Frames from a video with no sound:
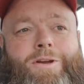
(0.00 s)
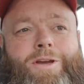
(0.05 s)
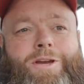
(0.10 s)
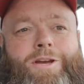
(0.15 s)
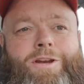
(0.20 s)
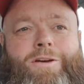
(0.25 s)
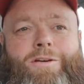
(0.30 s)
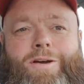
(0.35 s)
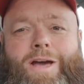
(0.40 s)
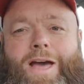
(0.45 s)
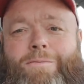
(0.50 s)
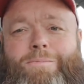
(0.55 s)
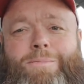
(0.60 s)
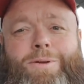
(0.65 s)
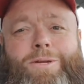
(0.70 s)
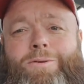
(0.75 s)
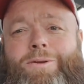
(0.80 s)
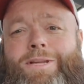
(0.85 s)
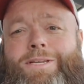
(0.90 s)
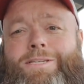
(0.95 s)
You know, I've
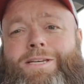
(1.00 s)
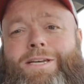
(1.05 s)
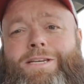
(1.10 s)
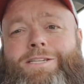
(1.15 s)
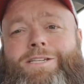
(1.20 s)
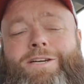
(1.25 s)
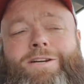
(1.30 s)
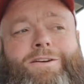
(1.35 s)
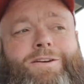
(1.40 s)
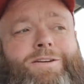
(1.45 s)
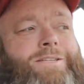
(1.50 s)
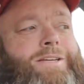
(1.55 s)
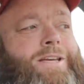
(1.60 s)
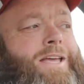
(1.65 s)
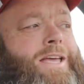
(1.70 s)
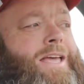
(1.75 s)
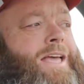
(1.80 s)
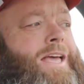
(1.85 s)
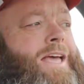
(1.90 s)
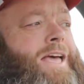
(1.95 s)
been doing this 6 years.
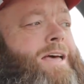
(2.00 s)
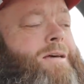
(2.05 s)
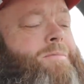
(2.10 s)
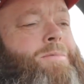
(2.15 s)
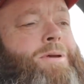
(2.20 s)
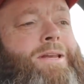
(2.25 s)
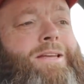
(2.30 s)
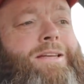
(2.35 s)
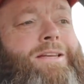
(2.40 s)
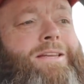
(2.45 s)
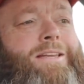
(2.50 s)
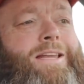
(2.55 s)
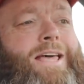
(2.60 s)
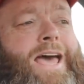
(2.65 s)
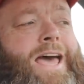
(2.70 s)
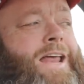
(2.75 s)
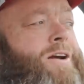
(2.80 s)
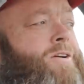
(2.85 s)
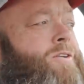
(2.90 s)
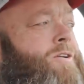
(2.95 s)
I mean,
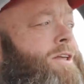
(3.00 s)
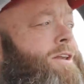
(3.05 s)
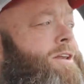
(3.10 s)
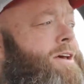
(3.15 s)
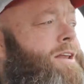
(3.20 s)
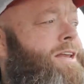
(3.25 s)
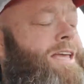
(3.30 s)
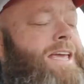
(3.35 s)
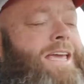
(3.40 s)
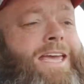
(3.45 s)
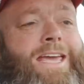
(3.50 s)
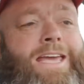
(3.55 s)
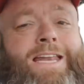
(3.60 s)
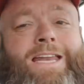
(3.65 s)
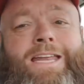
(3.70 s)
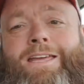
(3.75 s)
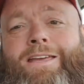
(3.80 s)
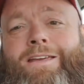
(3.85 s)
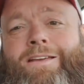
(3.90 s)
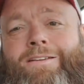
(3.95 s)
I had hardly done
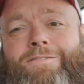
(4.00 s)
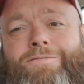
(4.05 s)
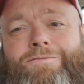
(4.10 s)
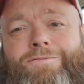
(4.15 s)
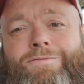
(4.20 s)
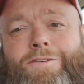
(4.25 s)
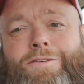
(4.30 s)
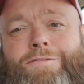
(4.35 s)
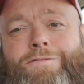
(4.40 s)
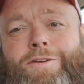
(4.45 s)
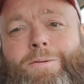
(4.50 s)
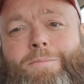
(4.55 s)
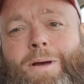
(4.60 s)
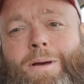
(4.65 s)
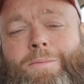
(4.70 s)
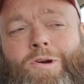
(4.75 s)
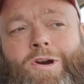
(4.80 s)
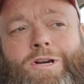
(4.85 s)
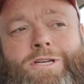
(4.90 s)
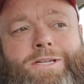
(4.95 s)
any fulfilled
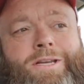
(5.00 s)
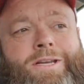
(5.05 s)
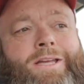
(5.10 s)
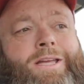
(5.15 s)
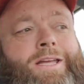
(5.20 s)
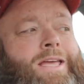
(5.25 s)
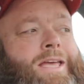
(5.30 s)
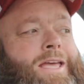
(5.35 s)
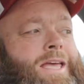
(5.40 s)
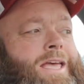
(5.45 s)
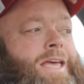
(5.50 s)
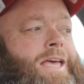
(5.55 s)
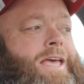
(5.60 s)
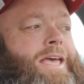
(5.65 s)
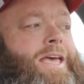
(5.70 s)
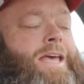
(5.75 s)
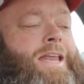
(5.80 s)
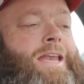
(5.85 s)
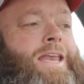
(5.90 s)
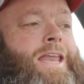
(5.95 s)
by merchant.
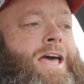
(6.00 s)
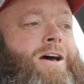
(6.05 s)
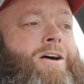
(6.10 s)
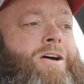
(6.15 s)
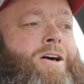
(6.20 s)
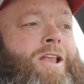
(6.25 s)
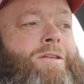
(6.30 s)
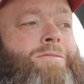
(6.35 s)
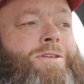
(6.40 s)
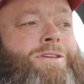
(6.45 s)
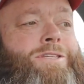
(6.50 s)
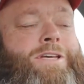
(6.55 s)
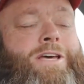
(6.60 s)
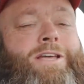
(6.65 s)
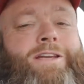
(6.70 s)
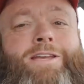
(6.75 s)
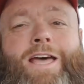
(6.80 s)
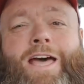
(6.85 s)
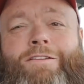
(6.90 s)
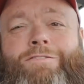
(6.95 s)
And now all of a
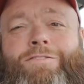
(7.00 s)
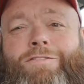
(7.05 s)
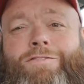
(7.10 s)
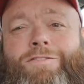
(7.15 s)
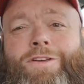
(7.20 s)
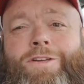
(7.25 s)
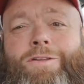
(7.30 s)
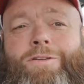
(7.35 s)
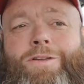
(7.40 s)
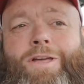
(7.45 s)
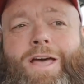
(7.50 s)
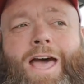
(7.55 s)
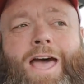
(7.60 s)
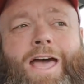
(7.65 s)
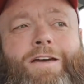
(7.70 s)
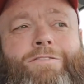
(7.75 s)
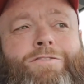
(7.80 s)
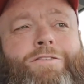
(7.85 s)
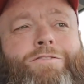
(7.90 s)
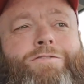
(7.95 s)
sudden, I
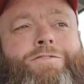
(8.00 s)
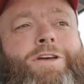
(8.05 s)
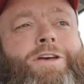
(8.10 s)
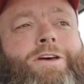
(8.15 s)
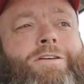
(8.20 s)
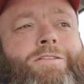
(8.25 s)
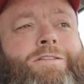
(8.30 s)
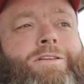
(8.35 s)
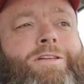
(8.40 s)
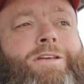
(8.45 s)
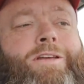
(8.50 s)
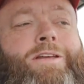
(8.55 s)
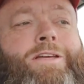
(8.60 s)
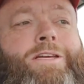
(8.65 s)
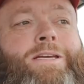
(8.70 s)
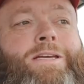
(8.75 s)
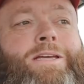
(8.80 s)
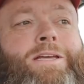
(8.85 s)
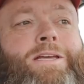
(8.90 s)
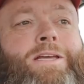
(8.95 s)
have fulfilled
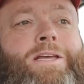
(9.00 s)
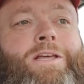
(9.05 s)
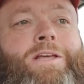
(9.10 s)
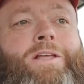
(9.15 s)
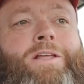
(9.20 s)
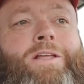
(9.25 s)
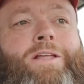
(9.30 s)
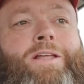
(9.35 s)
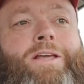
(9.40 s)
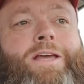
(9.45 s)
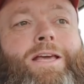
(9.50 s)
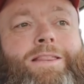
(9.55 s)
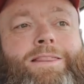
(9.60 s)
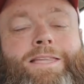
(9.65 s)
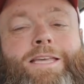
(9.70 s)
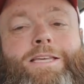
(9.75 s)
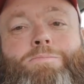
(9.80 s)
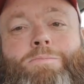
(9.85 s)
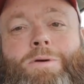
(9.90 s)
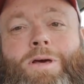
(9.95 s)

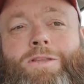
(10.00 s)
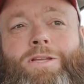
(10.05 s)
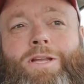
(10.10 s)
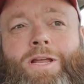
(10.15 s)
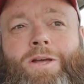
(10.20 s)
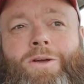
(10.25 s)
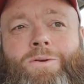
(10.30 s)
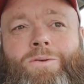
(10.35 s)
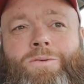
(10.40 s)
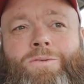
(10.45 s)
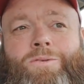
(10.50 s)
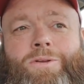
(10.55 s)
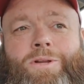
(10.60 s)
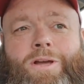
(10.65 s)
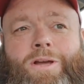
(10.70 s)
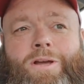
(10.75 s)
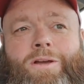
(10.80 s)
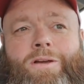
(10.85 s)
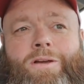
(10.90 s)
this month alone.